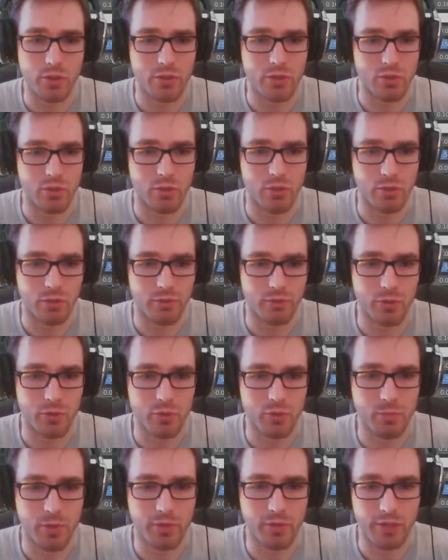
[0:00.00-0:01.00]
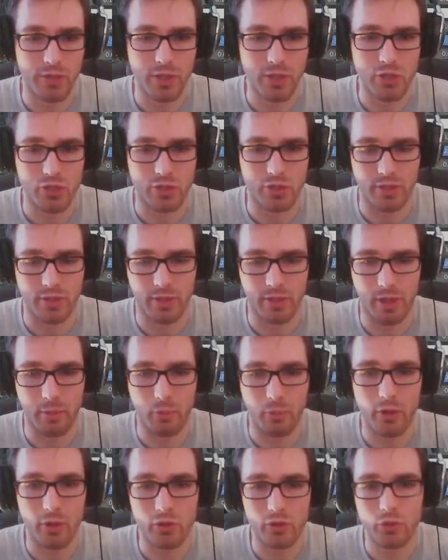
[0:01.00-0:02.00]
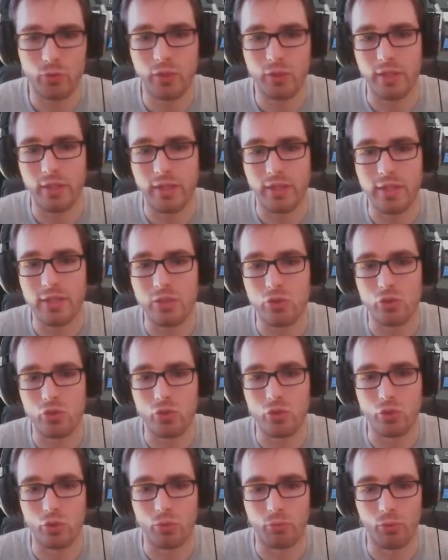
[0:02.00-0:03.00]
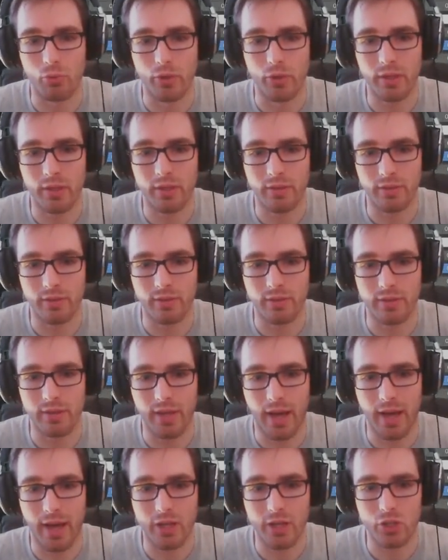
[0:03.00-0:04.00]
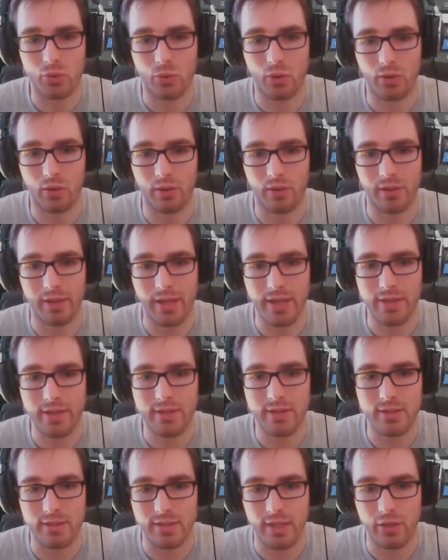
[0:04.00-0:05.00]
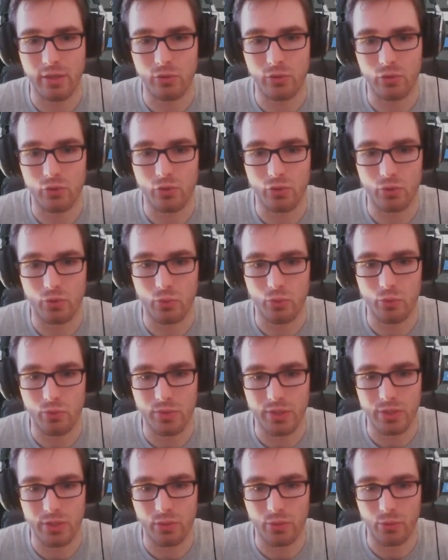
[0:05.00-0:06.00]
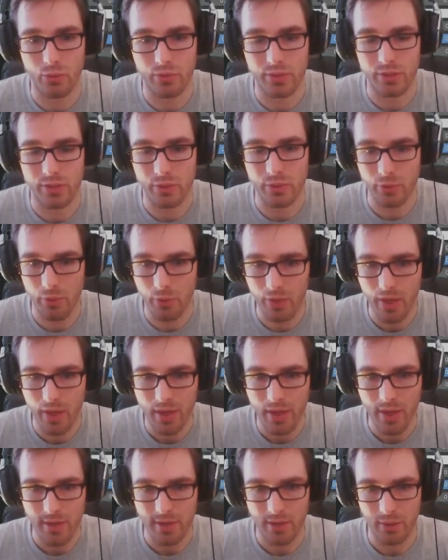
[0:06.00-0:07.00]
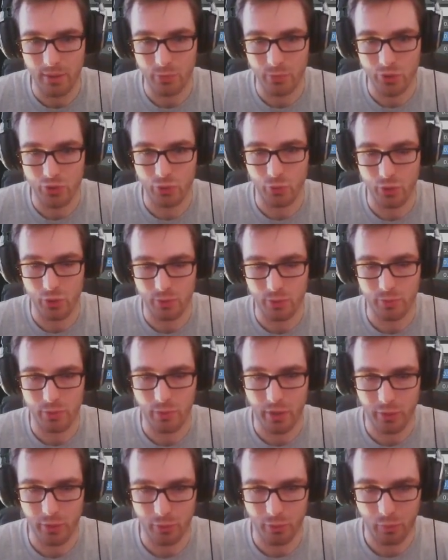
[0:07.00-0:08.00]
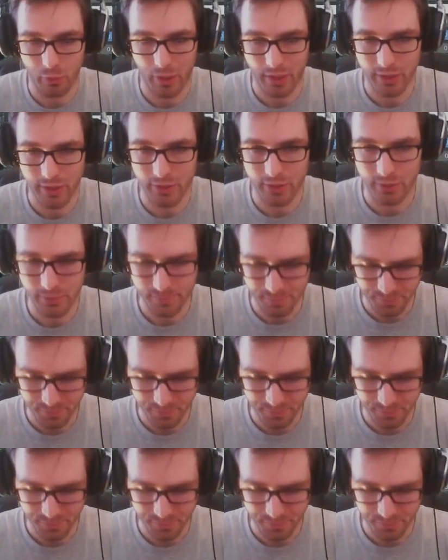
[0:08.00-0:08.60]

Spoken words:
So the first modifications that I brought to it is to bring the actual lens down to 0,0, which is going to be rather practical.